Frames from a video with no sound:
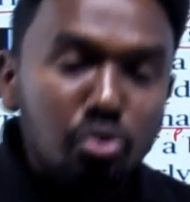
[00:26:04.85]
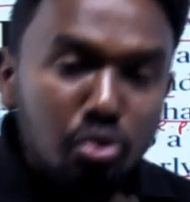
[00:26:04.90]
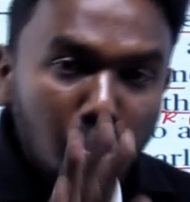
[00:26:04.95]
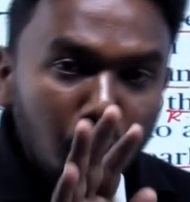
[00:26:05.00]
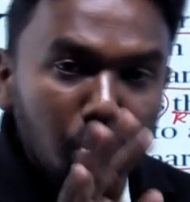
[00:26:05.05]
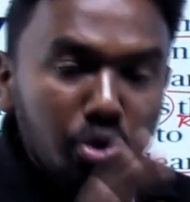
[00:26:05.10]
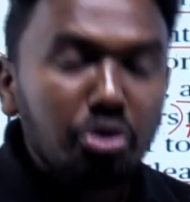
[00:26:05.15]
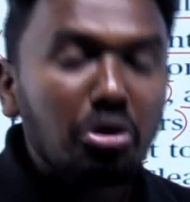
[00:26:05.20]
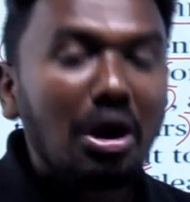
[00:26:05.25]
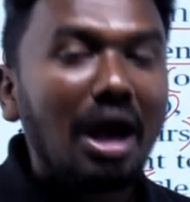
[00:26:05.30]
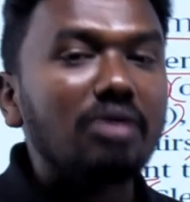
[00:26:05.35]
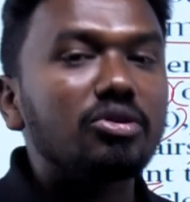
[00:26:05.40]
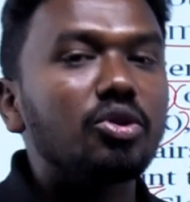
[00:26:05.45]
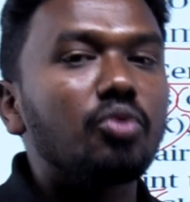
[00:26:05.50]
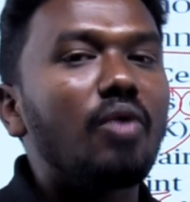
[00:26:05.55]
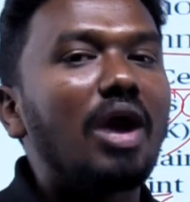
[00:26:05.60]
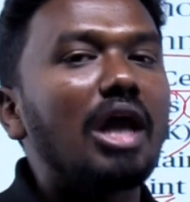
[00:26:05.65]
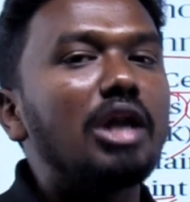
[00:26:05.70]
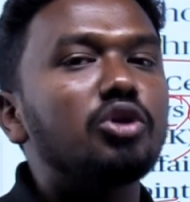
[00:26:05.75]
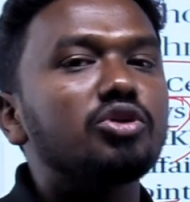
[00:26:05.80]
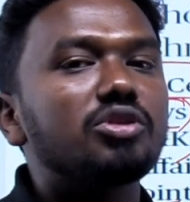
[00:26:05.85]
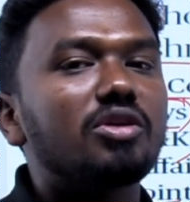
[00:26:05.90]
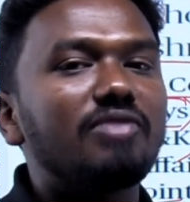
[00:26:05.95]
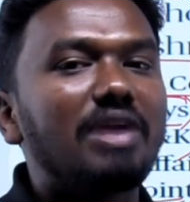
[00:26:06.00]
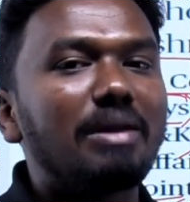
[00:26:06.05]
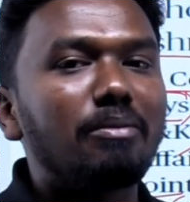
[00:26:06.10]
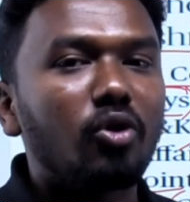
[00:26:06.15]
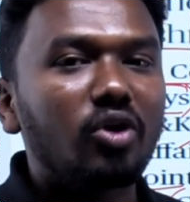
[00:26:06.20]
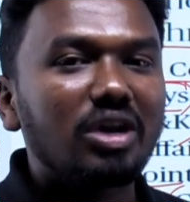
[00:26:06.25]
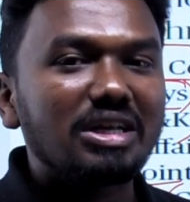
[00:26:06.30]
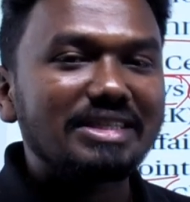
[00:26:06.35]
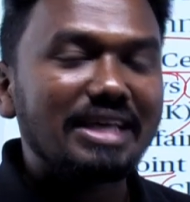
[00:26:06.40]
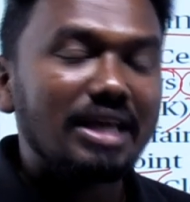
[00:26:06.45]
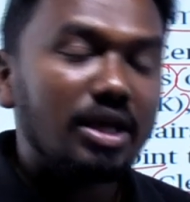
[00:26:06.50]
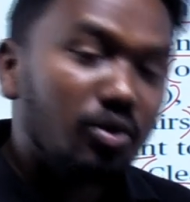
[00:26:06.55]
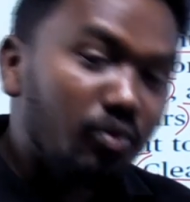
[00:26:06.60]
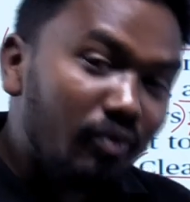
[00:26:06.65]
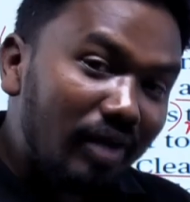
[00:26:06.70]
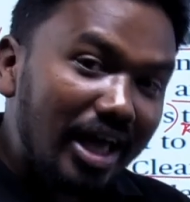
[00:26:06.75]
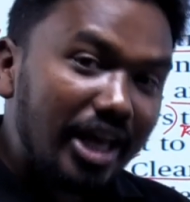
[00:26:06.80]
Don't you have the values of democracy?
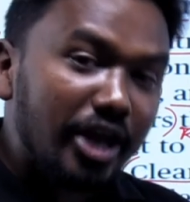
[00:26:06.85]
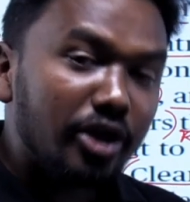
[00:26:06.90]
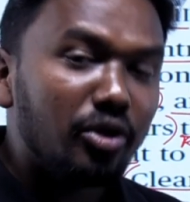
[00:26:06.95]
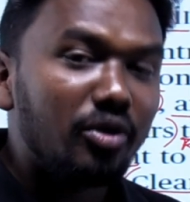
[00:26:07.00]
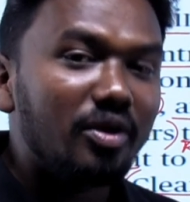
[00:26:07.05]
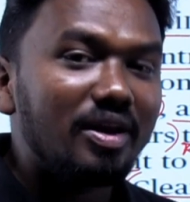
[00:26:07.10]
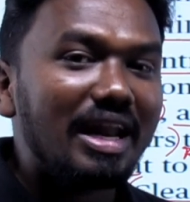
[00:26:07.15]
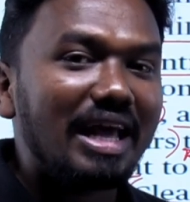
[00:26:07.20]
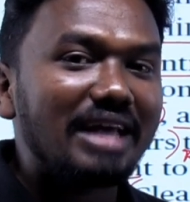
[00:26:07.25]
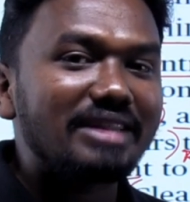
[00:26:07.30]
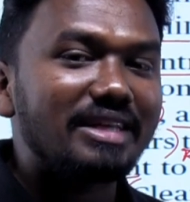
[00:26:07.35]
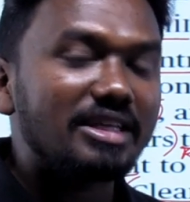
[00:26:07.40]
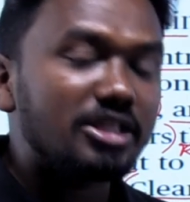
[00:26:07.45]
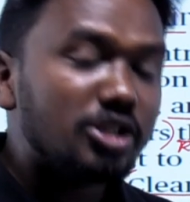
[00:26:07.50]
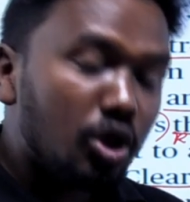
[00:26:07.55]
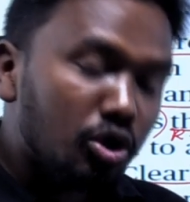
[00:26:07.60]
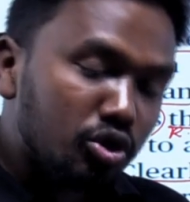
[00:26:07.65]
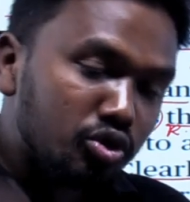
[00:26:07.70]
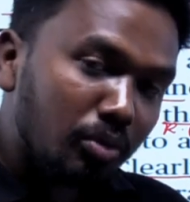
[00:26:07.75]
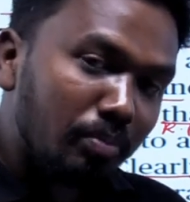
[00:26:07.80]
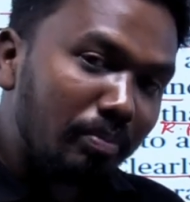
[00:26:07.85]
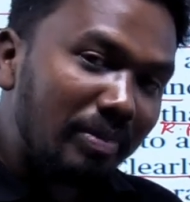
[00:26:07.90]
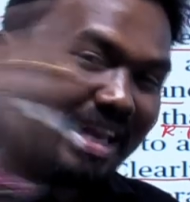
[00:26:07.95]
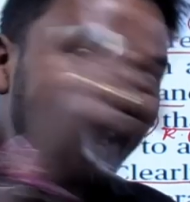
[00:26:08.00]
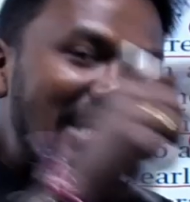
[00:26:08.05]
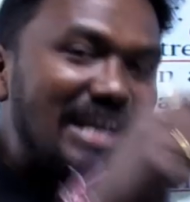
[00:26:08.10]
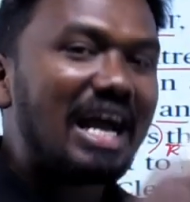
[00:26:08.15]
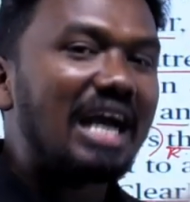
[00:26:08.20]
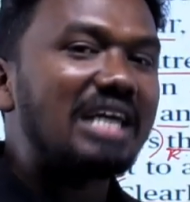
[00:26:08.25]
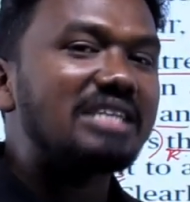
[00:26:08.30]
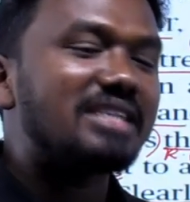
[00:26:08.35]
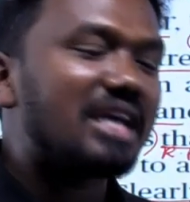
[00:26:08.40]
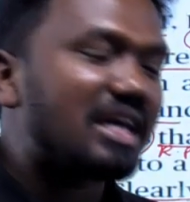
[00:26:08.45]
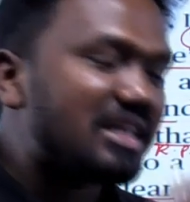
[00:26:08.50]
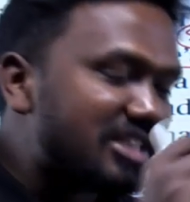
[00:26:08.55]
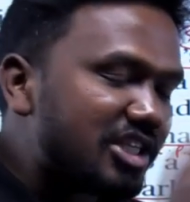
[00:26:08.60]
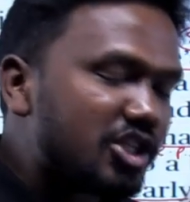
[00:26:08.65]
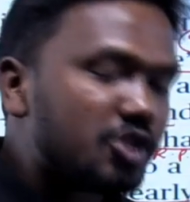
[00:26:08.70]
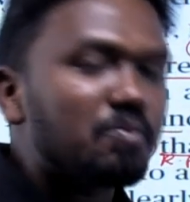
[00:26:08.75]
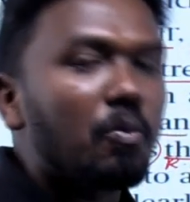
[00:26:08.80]
Why are you doing like this? So many guys are
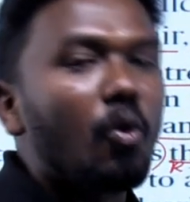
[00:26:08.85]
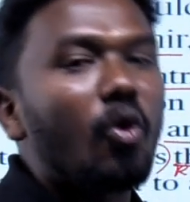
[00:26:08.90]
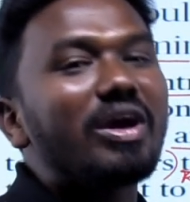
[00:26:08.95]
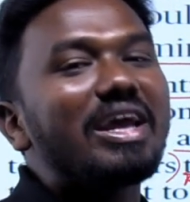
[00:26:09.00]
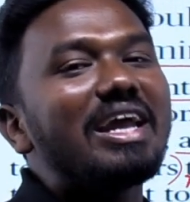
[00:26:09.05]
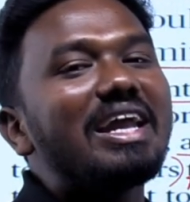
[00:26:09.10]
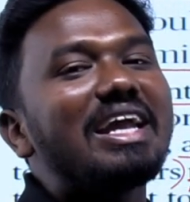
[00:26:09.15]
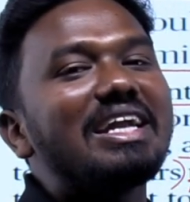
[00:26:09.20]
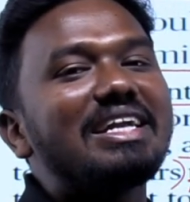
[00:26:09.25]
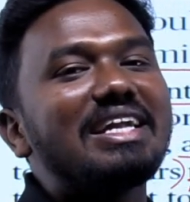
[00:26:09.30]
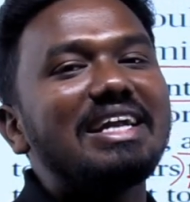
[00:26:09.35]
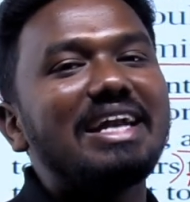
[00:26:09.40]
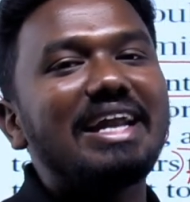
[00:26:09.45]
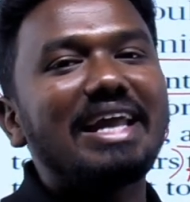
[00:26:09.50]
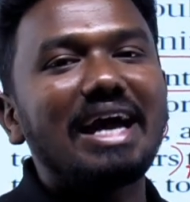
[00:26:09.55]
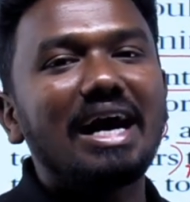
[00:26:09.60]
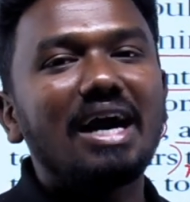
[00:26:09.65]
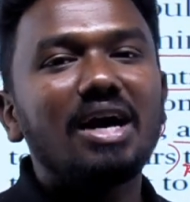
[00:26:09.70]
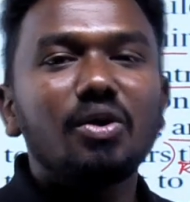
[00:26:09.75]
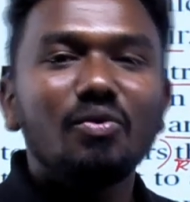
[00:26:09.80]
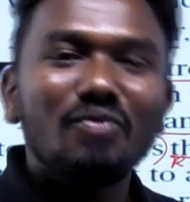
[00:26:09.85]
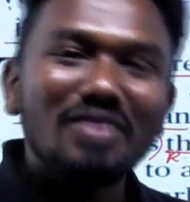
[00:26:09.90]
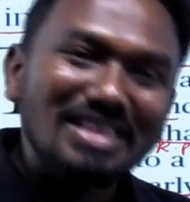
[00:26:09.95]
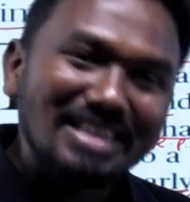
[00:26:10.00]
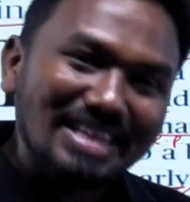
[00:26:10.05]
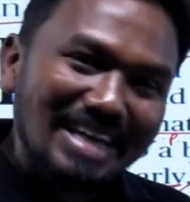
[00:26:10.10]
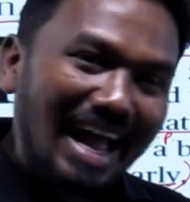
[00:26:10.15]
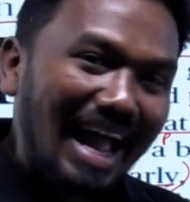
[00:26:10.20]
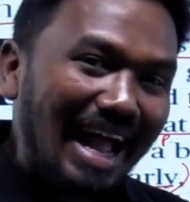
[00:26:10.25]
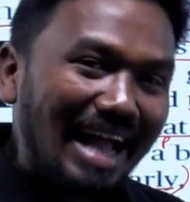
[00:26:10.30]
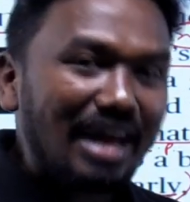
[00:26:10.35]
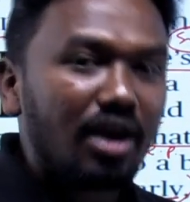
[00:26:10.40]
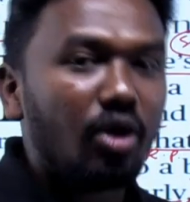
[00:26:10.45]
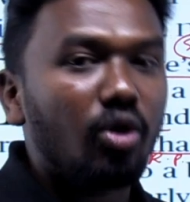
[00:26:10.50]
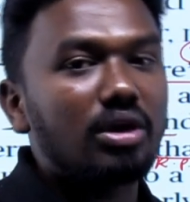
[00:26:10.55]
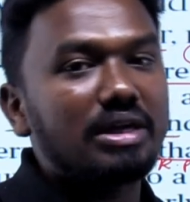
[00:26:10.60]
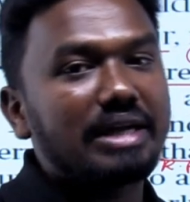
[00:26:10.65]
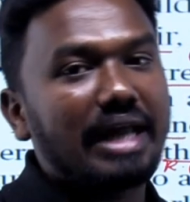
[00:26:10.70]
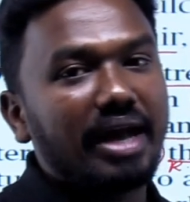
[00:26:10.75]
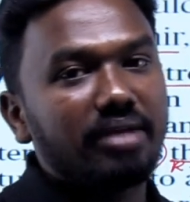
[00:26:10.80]
just poking at India with a dagger
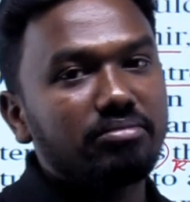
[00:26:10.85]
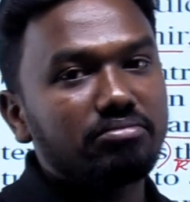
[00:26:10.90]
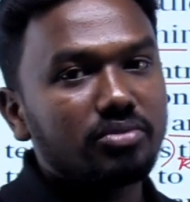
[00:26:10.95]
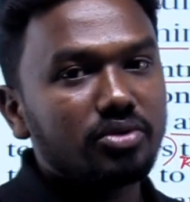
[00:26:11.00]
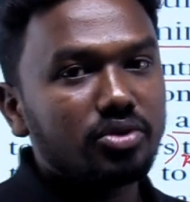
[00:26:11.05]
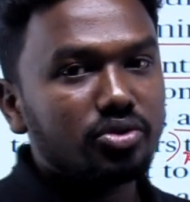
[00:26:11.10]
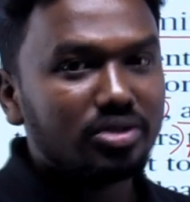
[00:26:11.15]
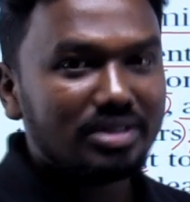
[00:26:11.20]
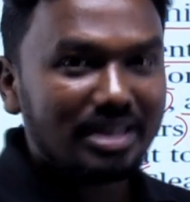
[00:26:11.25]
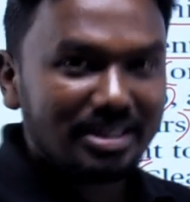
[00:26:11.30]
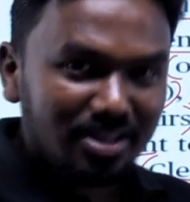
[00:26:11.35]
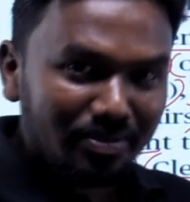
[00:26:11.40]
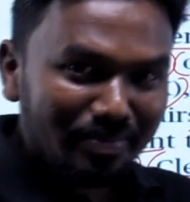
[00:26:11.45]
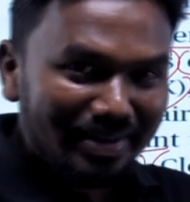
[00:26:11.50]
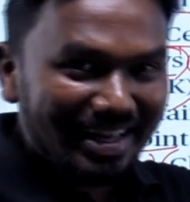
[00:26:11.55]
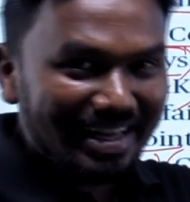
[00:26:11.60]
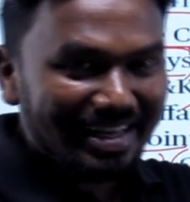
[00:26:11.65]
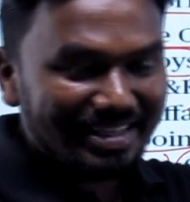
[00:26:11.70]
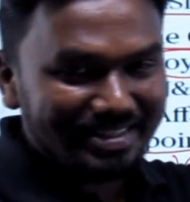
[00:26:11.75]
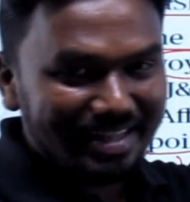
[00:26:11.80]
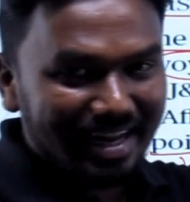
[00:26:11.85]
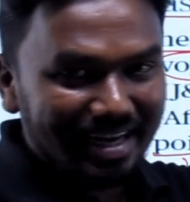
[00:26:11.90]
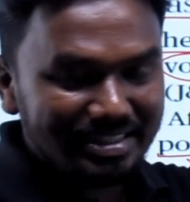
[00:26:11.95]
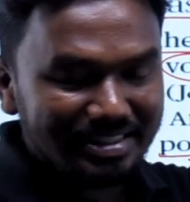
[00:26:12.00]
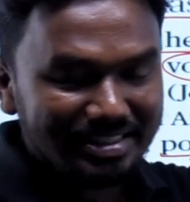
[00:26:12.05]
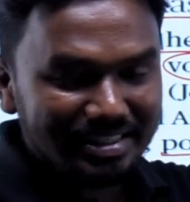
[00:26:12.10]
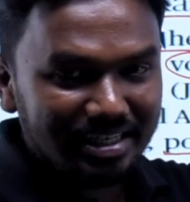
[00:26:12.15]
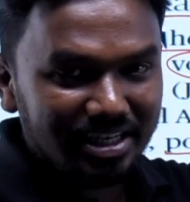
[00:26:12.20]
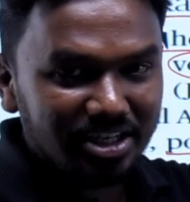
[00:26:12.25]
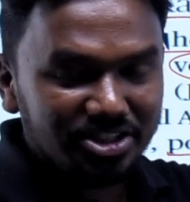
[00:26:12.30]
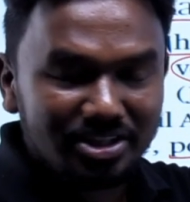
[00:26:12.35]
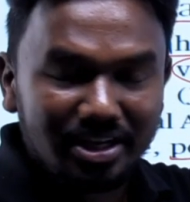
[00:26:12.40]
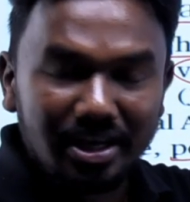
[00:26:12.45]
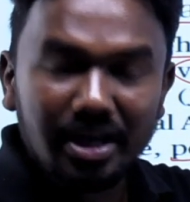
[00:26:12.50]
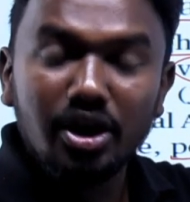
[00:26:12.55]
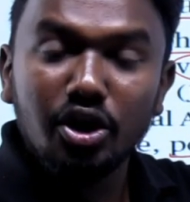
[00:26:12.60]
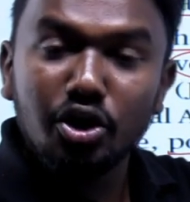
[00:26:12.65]
all the time. So that's the meaning is that internationally